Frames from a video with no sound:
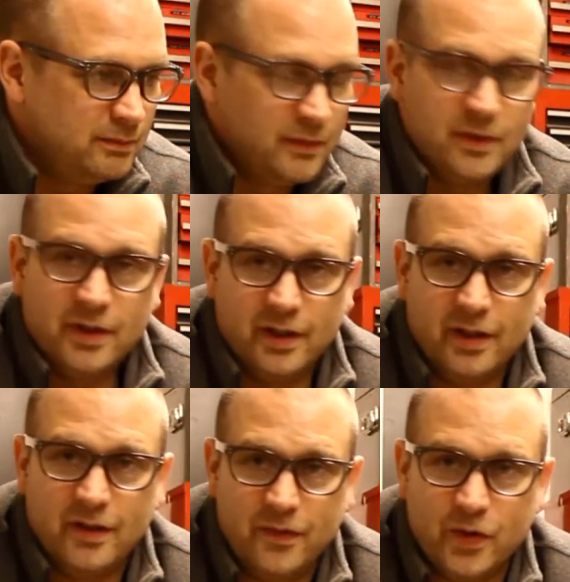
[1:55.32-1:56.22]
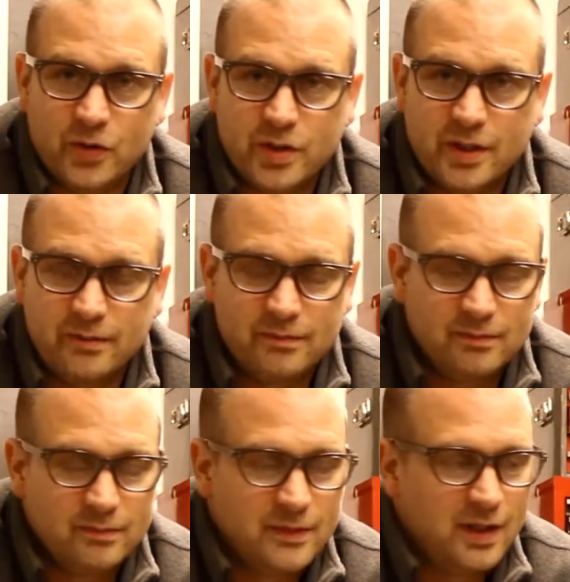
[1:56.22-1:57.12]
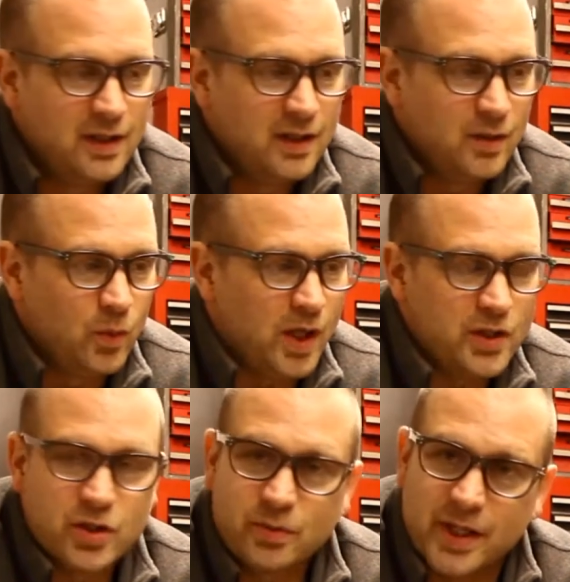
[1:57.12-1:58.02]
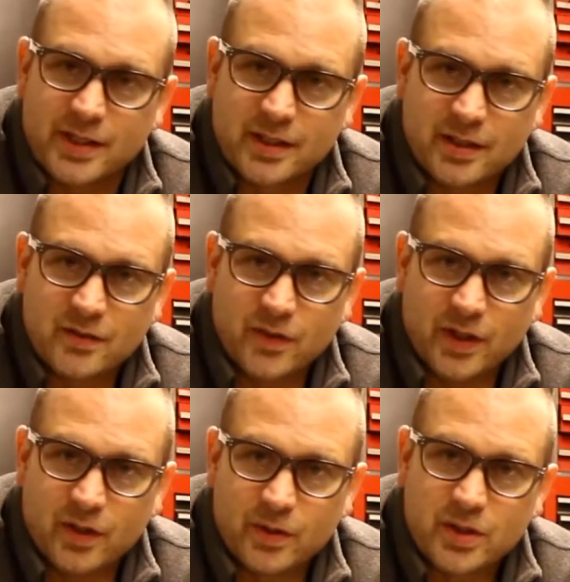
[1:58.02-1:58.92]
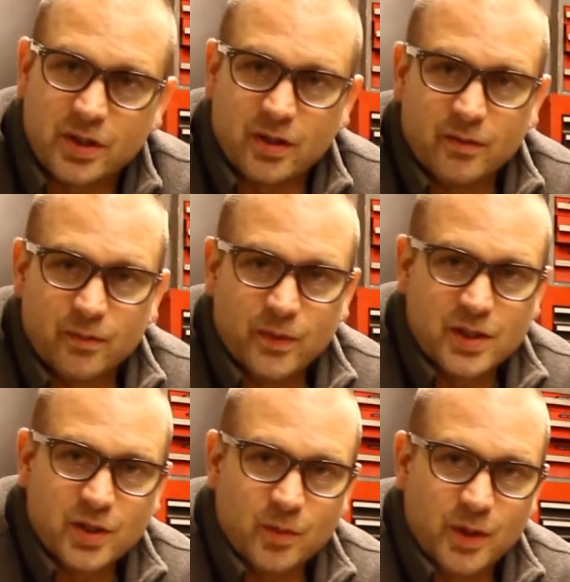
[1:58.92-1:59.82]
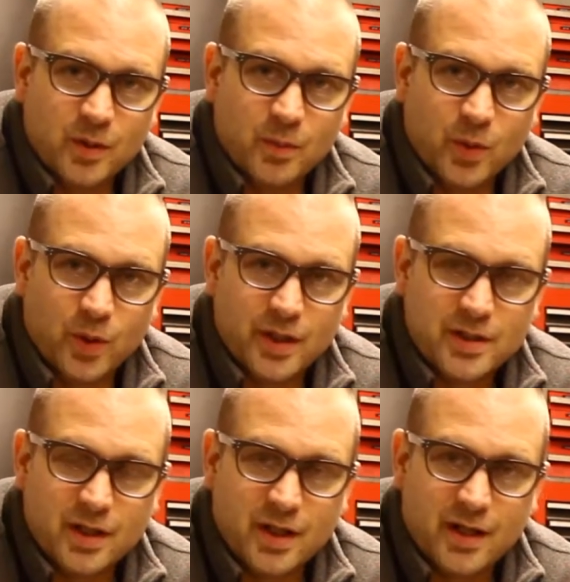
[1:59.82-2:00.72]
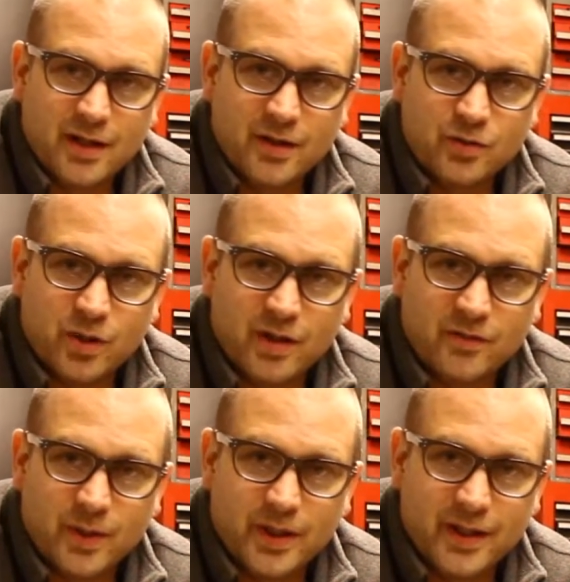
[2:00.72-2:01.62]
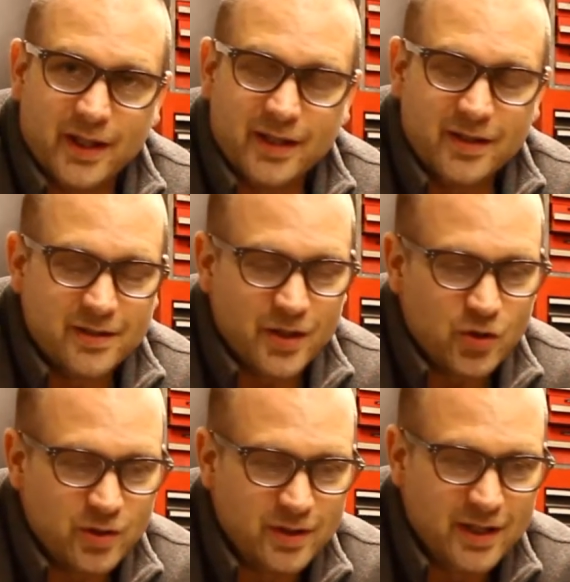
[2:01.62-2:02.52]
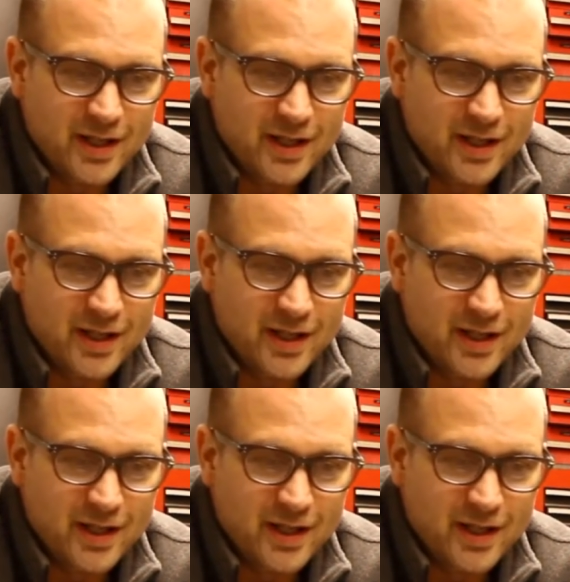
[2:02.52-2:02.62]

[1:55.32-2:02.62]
if you're interested, watch the rest of this video. It's gonna be the boys and I in the driveway yanking this engine,